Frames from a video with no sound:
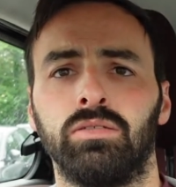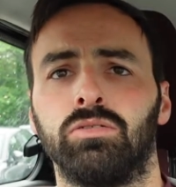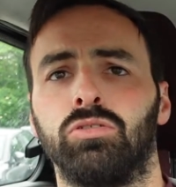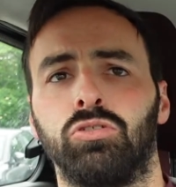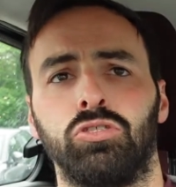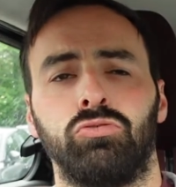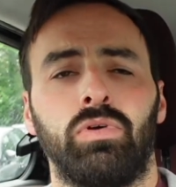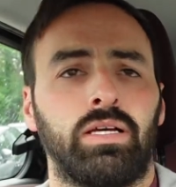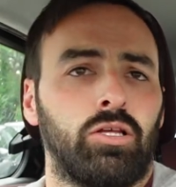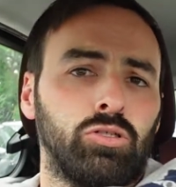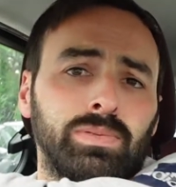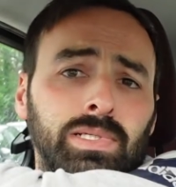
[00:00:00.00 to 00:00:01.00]
So she's rung the
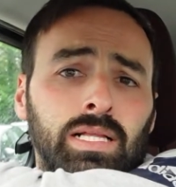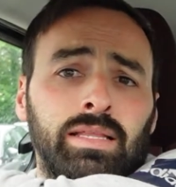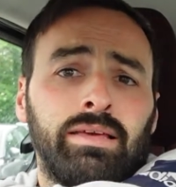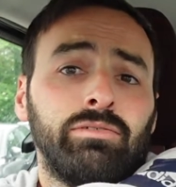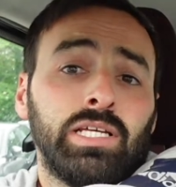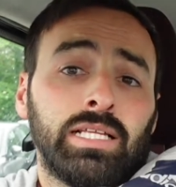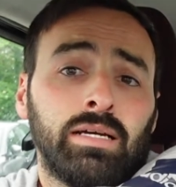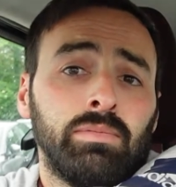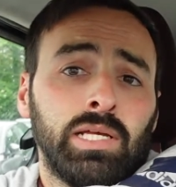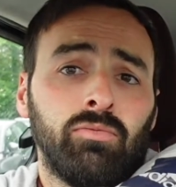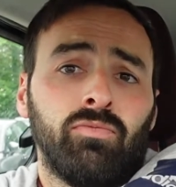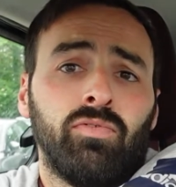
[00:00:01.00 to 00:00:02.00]
hospital and they've said come
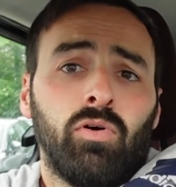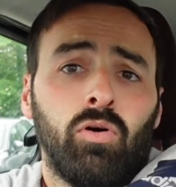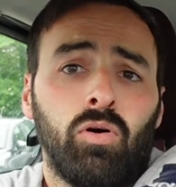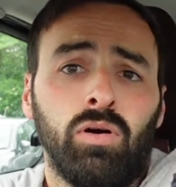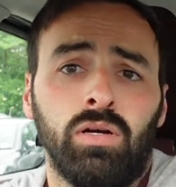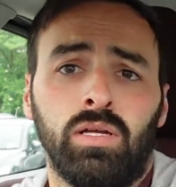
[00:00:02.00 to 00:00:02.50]
down for